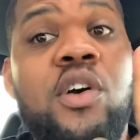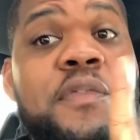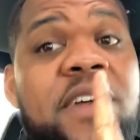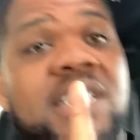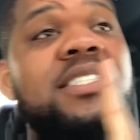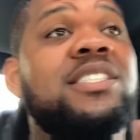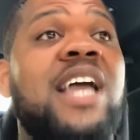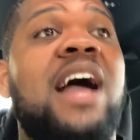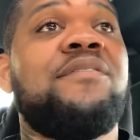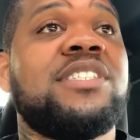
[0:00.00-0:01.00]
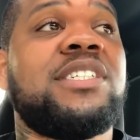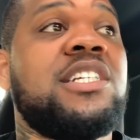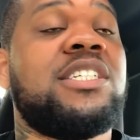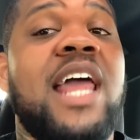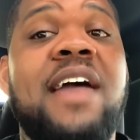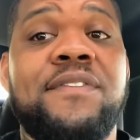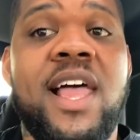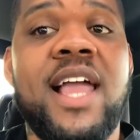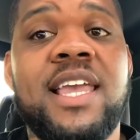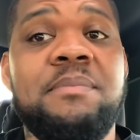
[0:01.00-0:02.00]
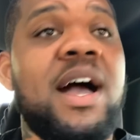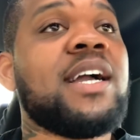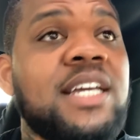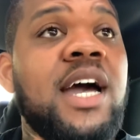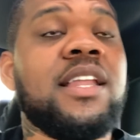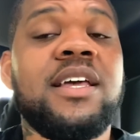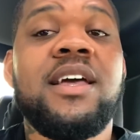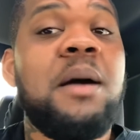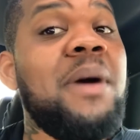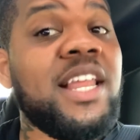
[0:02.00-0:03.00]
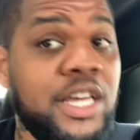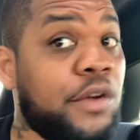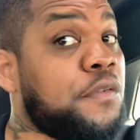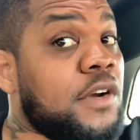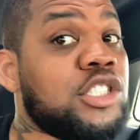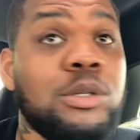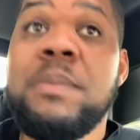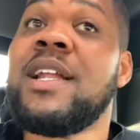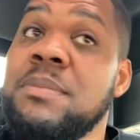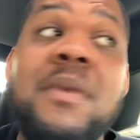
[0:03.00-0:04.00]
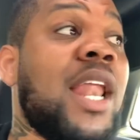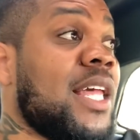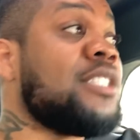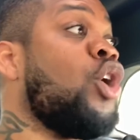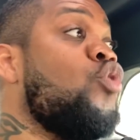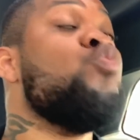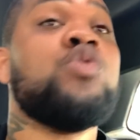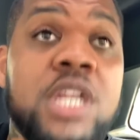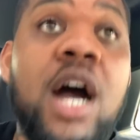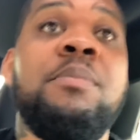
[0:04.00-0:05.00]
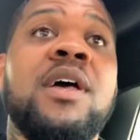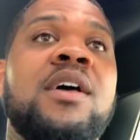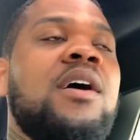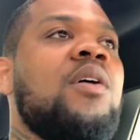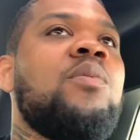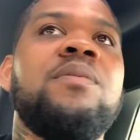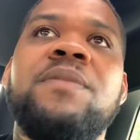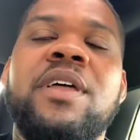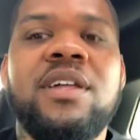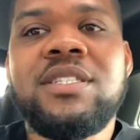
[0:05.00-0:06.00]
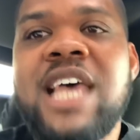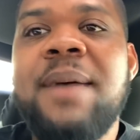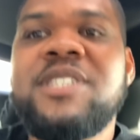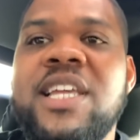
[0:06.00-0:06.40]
going to finish this conversation after I get my cut. I'm about to get a fresh one. I'm about to get tuned up. Top